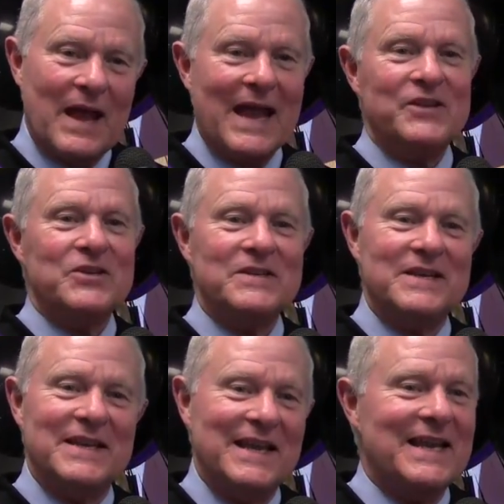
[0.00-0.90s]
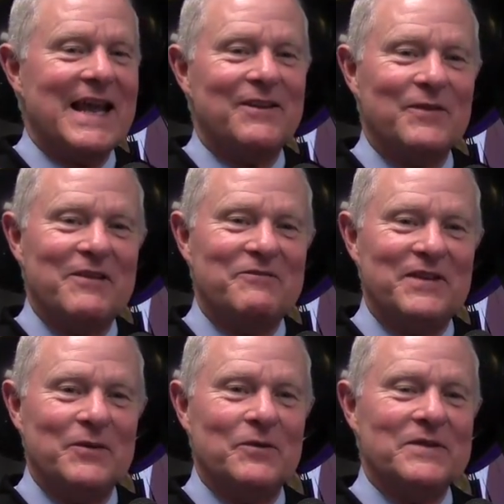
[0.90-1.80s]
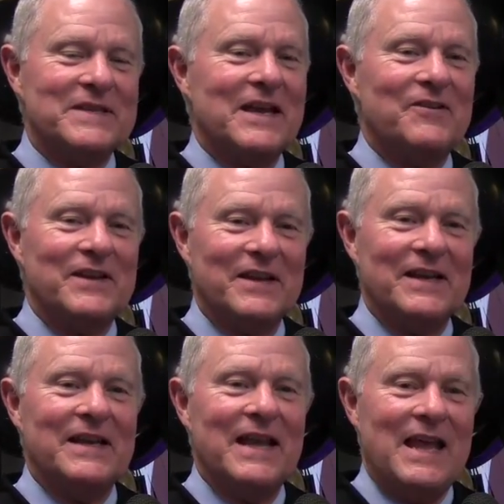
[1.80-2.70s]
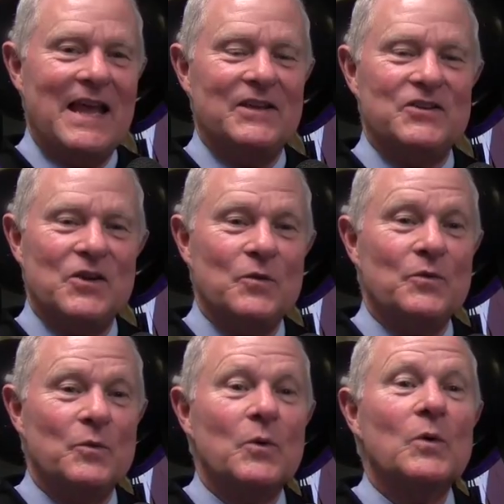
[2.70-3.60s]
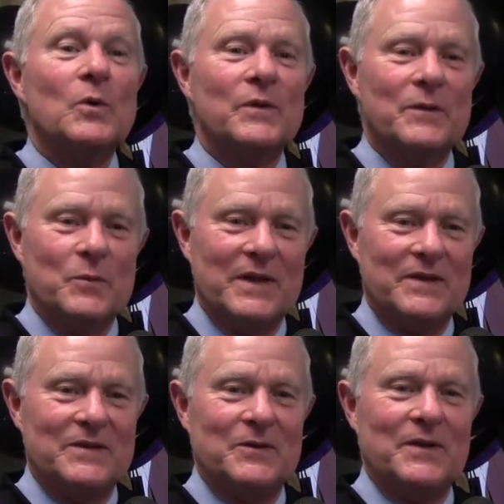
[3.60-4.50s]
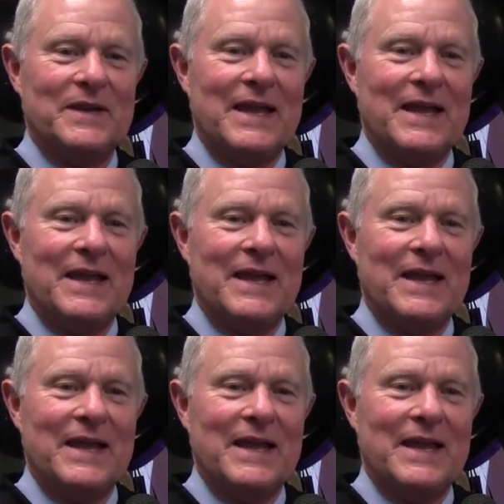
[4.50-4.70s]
anxious to get out on that field on Saturday night and show the world that we can do it.